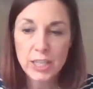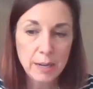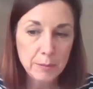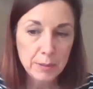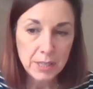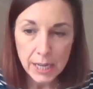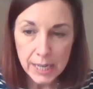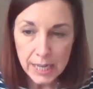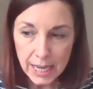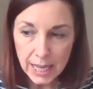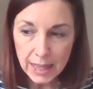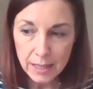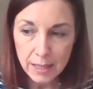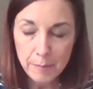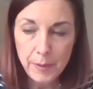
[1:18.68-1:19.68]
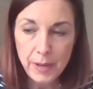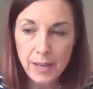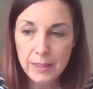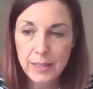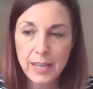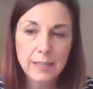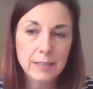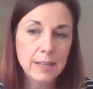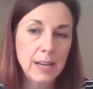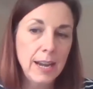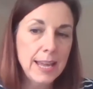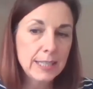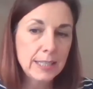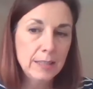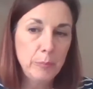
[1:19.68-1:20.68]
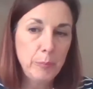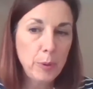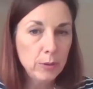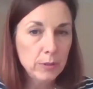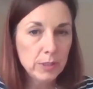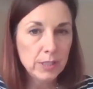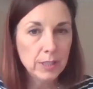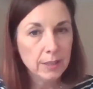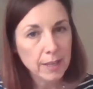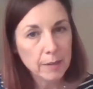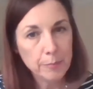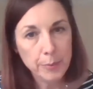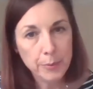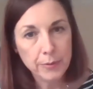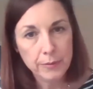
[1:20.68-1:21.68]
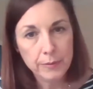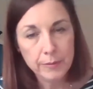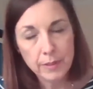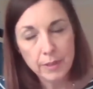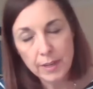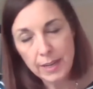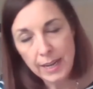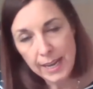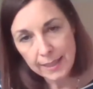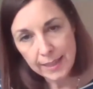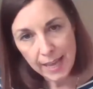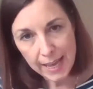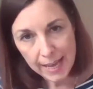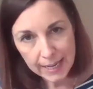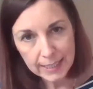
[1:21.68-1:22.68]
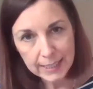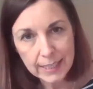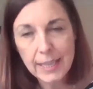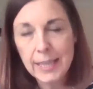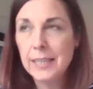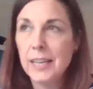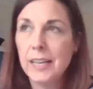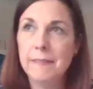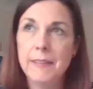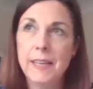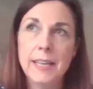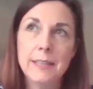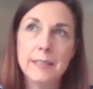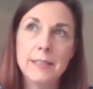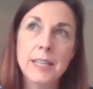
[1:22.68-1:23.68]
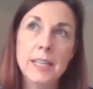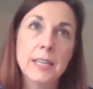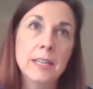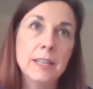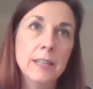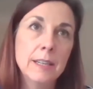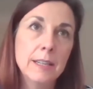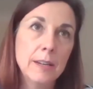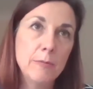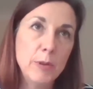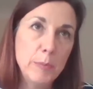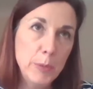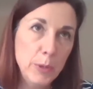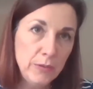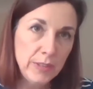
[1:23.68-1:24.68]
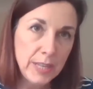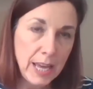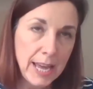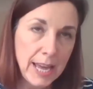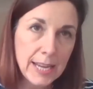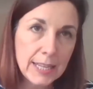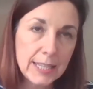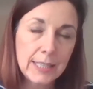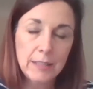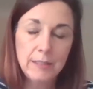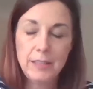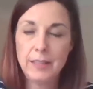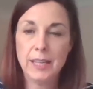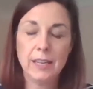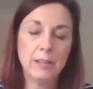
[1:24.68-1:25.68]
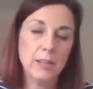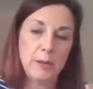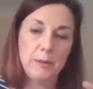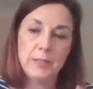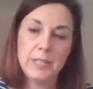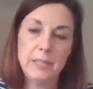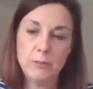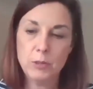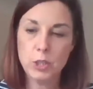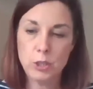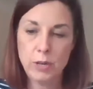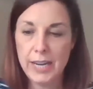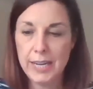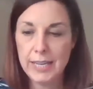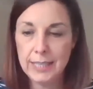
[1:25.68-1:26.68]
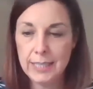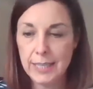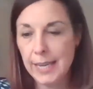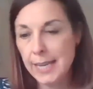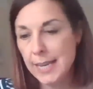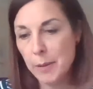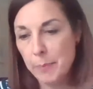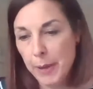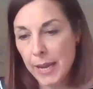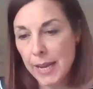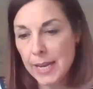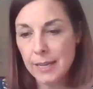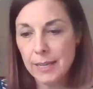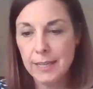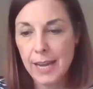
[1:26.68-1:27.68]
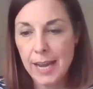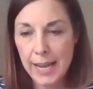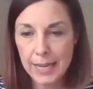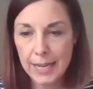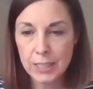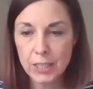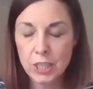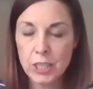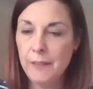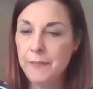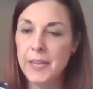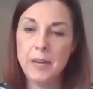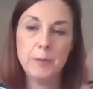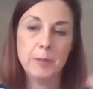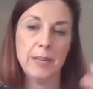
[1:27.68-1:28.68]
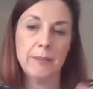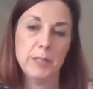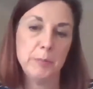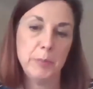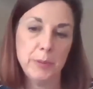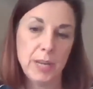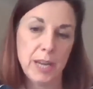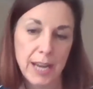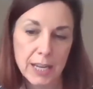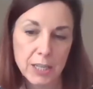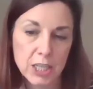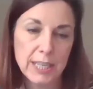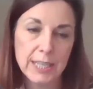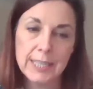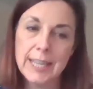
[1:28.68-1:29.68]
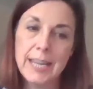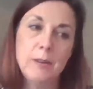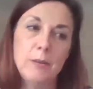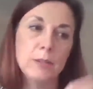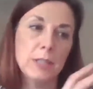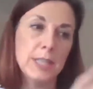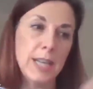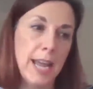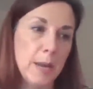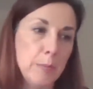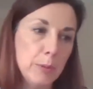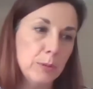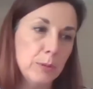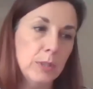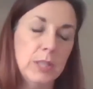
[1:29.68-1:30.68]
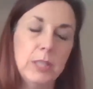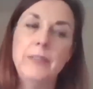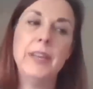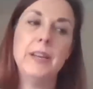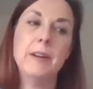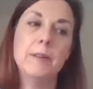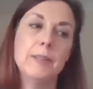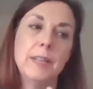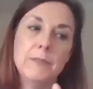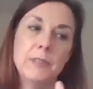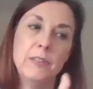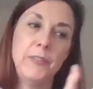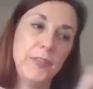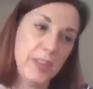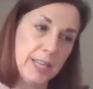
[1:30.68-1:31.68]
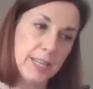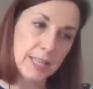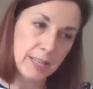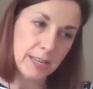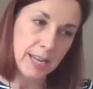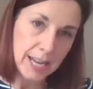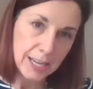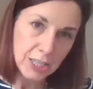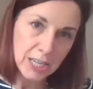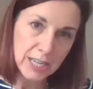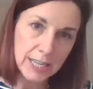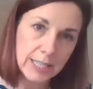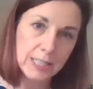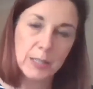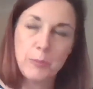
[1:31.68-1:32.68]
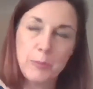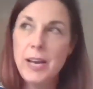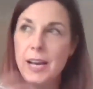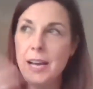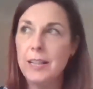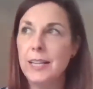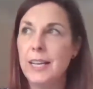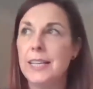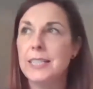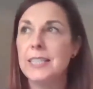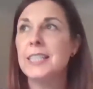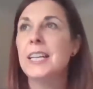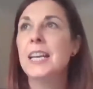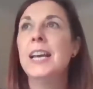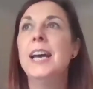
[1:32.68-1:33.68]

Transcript: day I was cleaning them and then collecting the pots that they laid their eggs in, and then removing the eggs so that they could go into little trays to incubate and hatch. And then I was having to put the hatchlings out on tables, so then I was having to feed the hatchlings as well. And